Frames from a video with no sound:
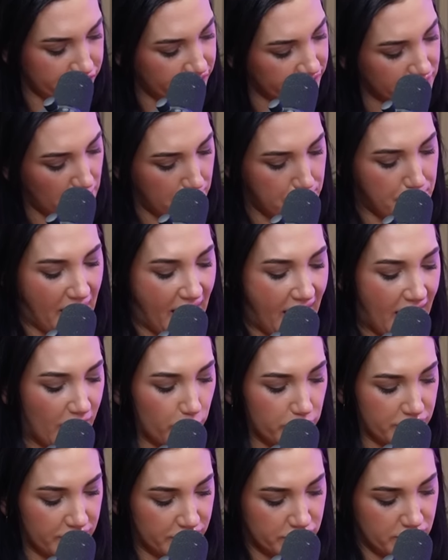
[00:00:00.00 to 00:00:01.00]
of like the bag
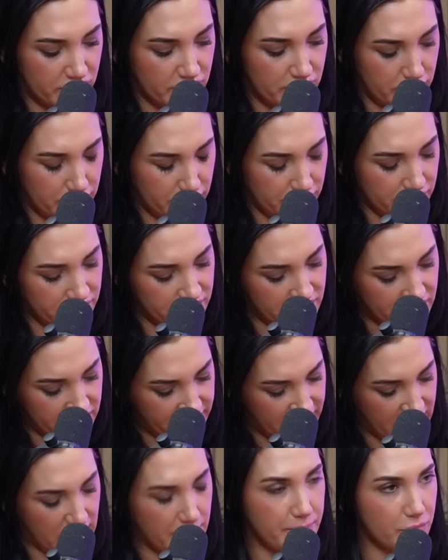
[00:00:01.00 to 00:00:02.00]
with like the
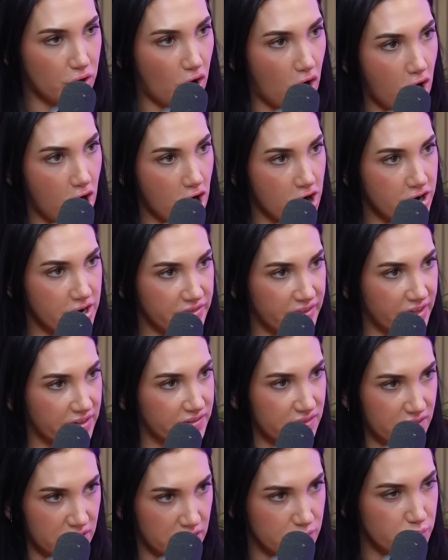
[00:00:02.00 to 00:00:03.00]
name card and like they
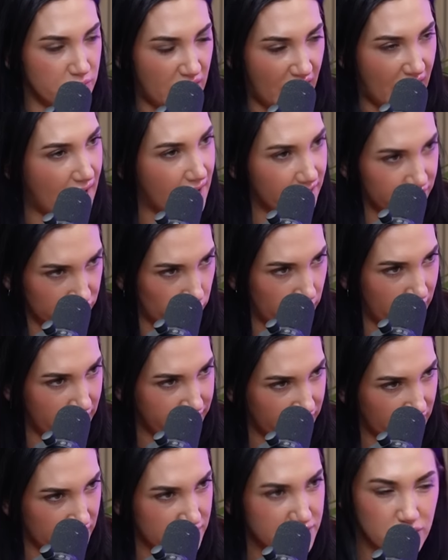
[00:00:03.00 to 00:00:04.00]
had
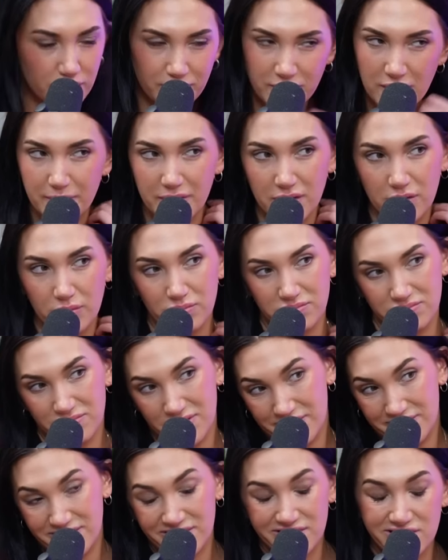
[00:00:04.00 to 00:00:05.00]
Loewe. So maybe
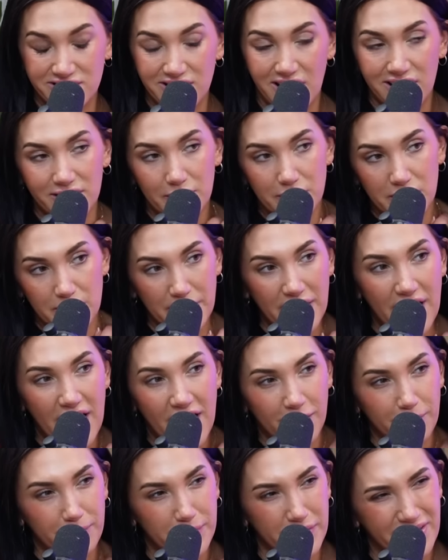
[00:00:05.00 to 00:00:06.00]
they just got them the
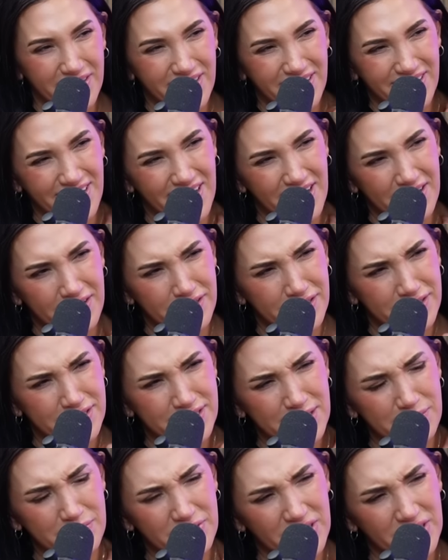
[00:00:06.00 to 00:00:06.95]
bag, but it seemed